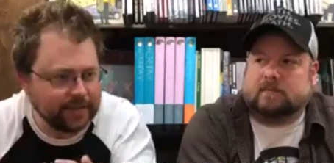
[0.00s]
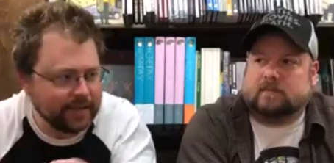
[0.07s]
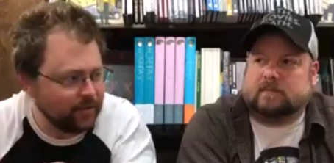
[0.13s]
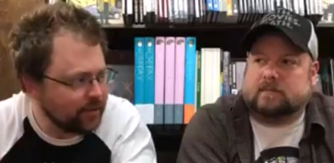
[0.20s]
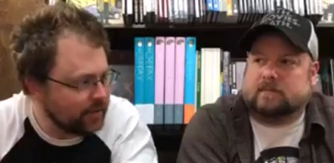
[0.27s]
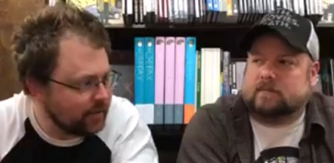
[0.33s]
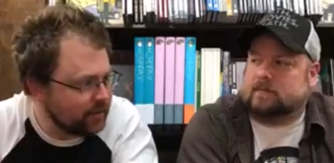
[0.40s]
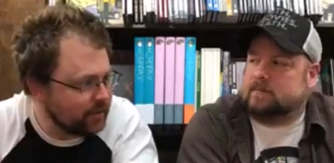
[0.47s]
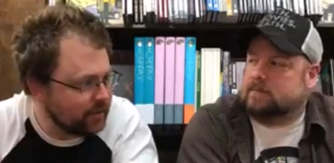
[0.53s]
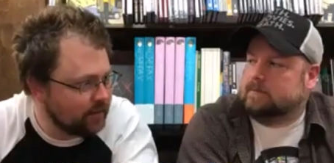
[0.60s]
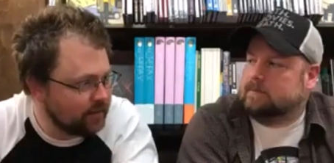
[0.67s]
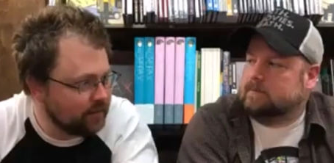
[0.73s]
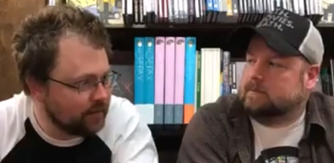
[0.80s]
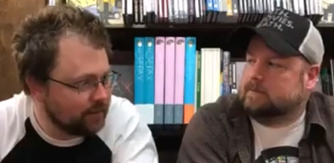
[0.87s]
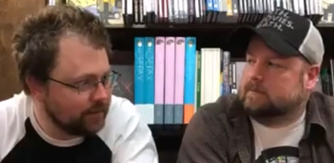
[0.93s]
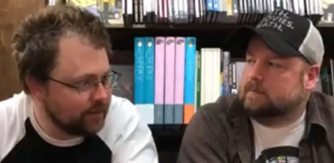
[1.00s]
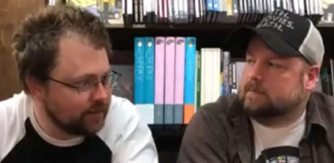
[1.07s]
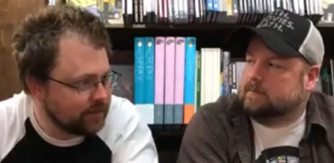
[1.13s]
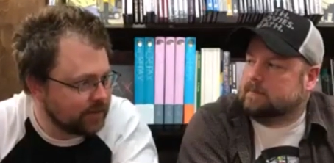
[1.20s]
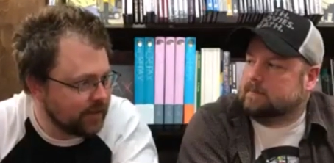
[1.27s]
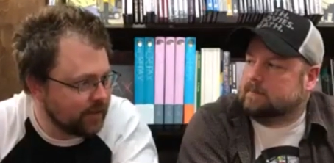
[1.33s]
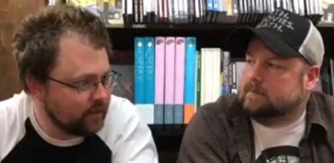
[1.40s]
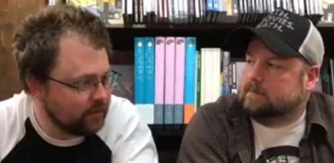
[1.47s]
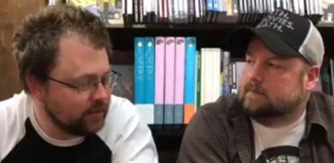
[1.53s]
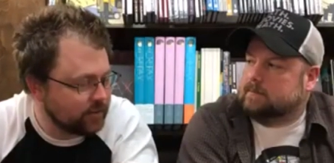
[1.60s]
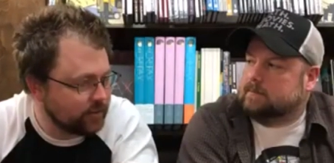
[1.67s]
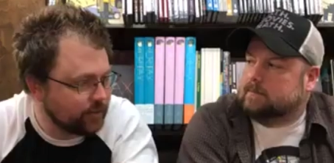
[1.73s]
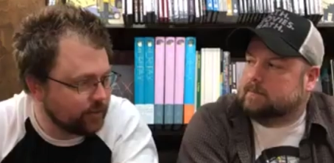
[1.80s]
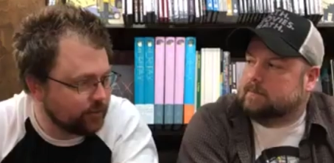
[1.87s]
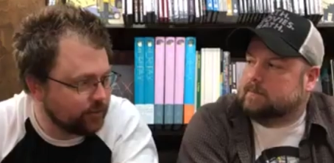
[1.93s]
Speaker 1: nail that uh, appearance down
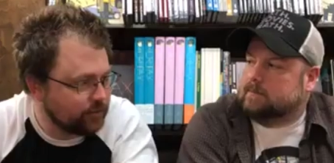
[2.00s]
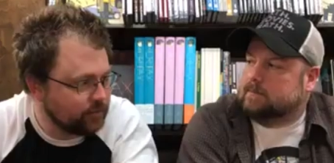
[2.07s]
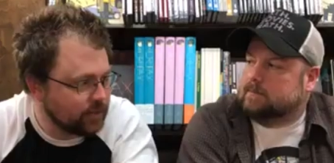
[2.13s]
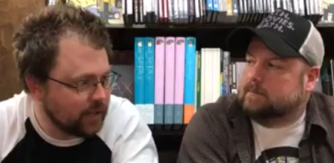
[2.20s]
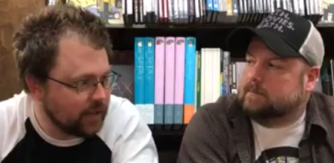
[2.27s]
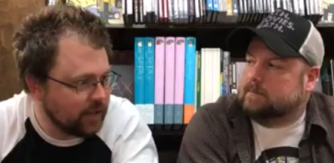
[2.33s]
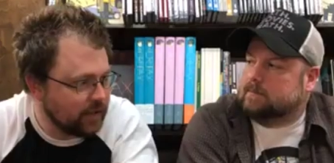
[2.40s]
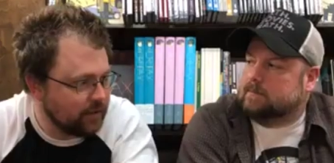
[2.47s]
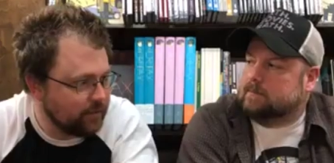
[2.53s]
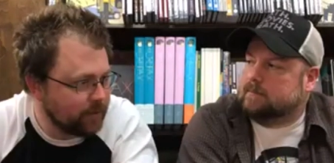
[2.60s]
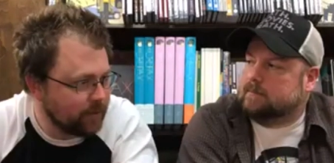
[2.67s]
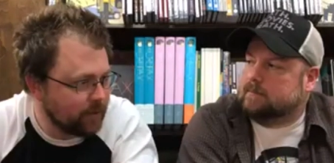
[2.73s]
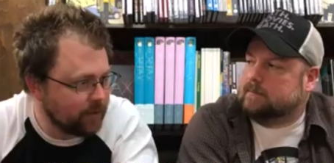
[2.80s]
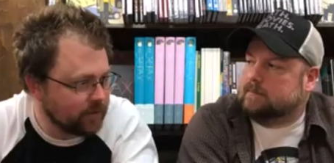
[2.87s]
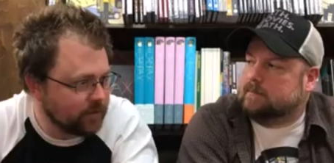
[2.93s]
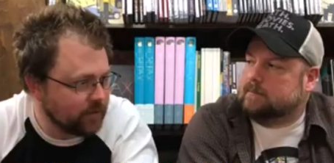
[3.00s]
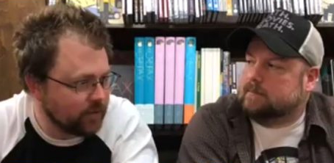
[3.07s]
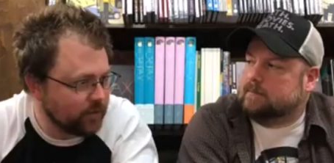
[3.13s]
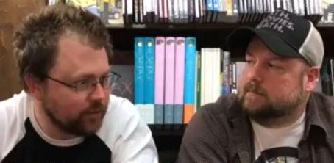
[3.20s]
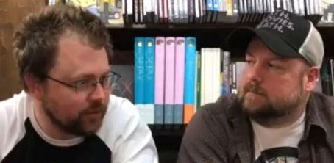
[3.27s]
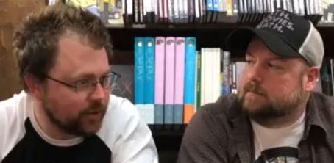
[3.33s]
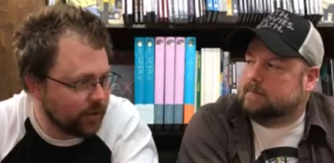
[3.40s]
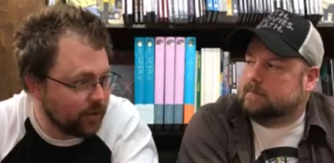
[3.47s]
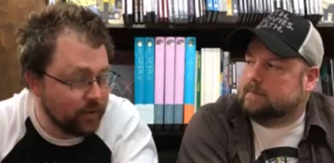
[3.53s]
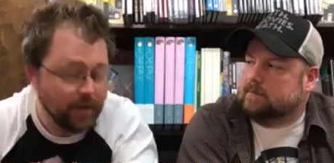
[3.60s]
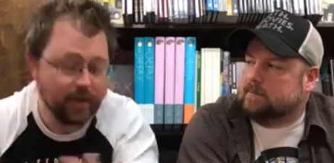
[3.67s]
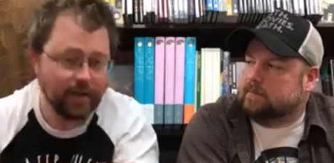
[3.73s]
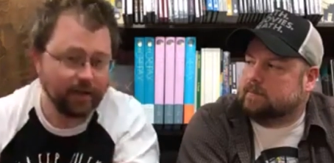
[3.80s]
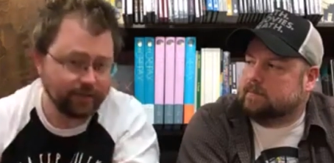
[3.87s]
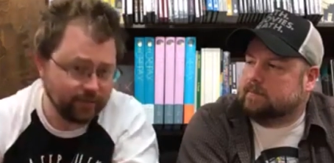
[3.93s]
to. Uh, but also, you know,
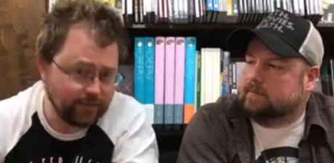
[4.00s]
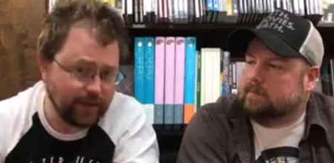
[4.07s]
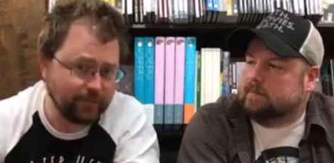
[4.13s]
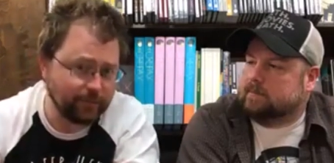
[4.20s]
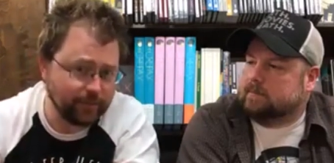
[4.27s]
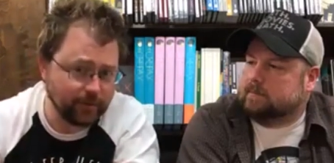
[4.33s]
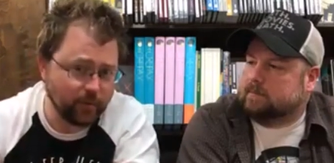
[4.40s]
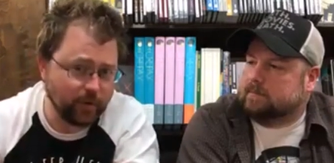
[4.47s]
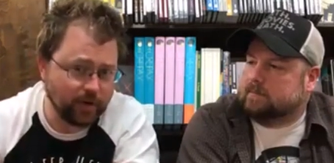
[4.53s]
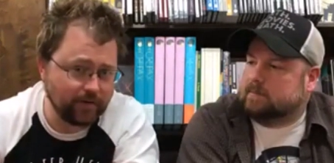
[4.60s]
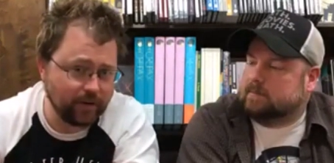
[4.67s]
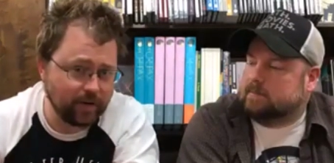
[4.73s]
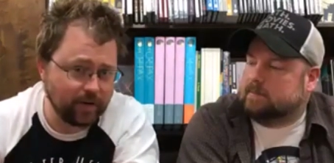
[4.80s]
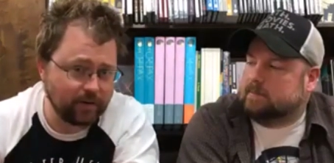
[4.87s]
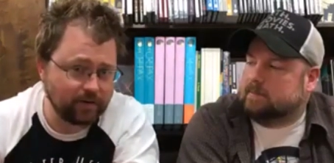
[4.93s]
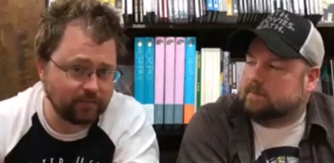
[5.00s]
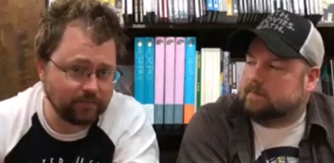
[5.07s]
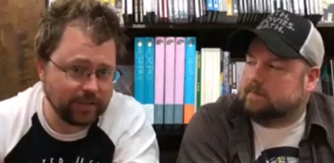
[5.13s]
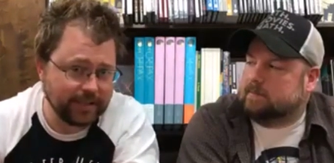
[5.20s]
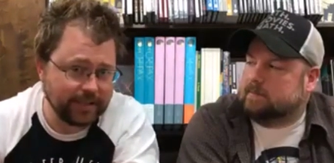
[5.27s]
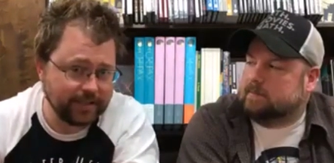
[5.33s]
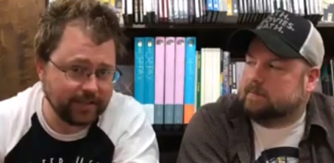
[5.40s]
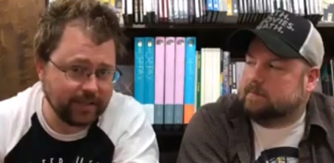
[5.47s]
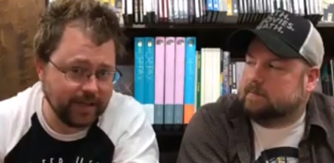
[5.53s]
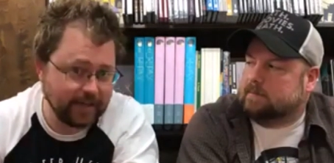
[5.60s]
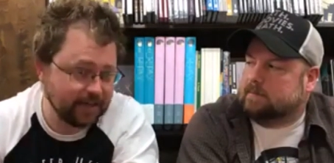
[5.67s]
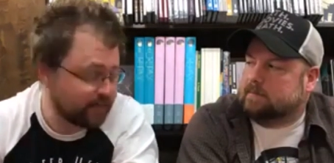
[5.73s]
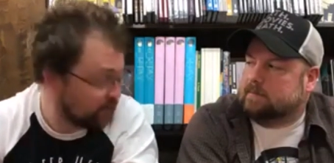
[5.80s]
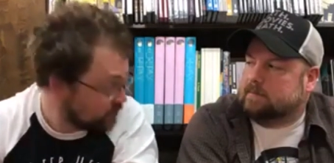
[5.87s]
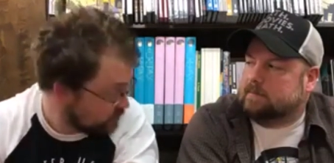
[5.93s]
if you've never been to one of our ladies'
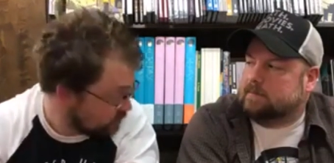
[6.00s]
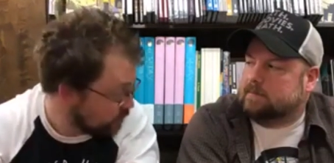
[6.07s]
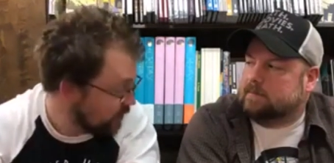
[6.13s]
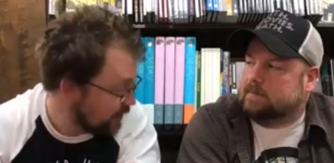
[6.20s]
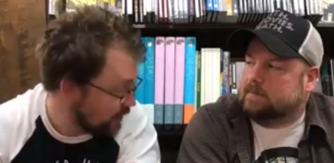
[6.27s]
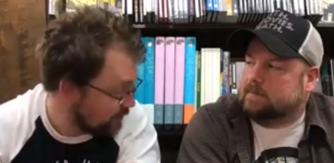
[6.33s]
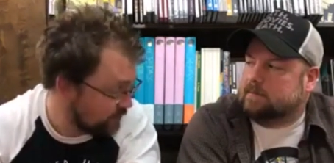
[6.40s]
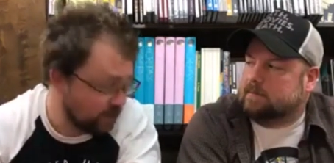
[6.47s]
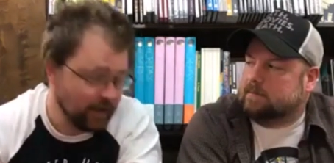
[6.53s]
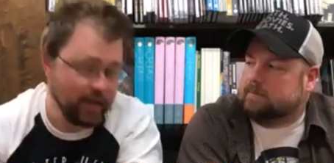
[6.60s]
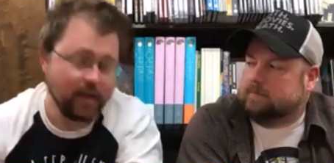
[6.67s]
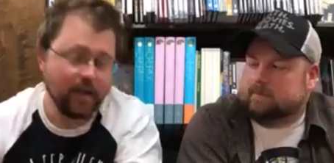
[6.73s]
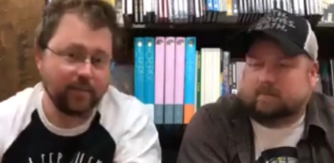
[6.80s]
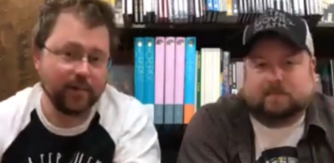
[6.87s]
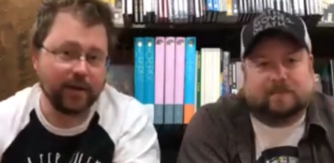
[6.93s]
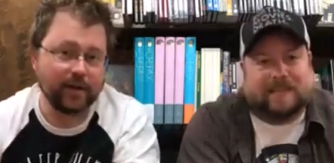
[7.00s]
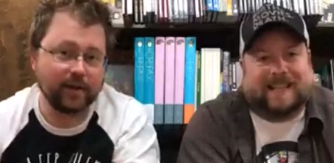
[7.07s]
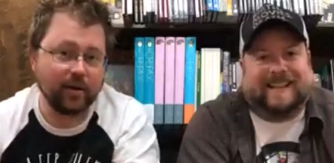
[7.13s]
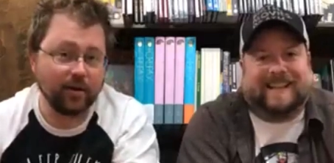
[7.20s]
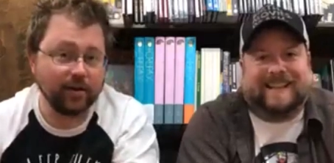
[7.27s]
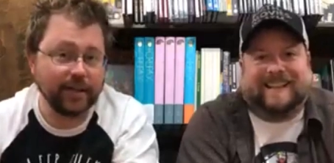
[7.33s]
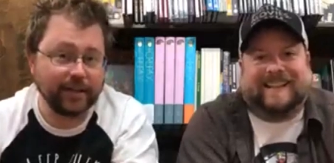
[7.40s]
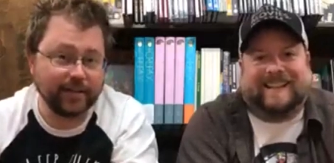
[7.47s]
nights, we haven't. But all